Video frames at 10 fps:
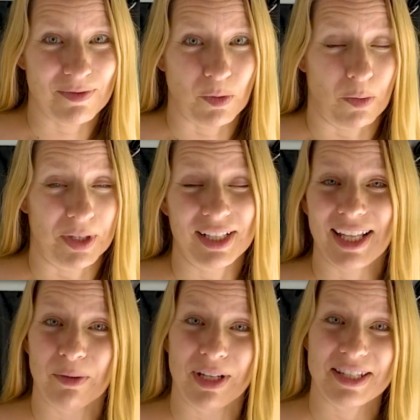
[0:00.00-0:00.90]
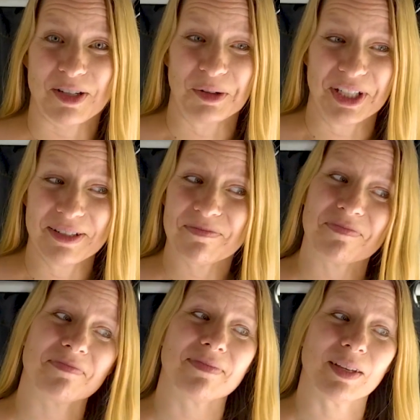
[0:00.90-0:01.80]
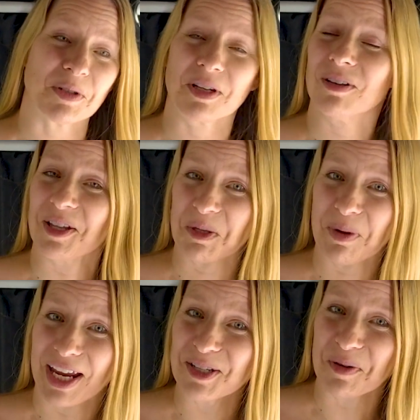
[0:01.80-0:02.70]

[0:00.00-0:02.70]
We're really glad we installed it. It was a colossal pain